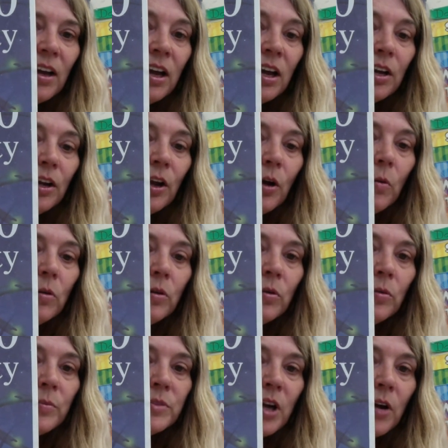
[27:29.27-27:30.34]

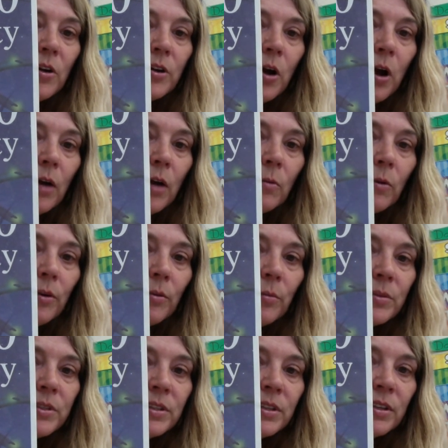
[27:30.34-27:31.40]
Glowworms are not
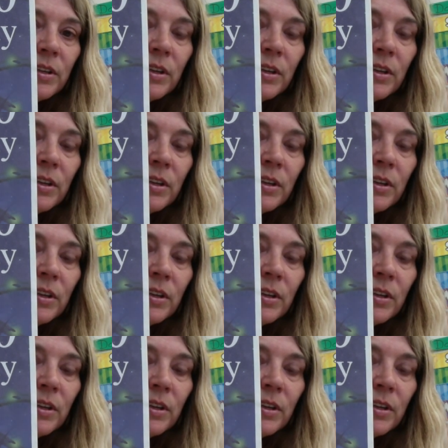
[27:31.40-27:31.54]
worms.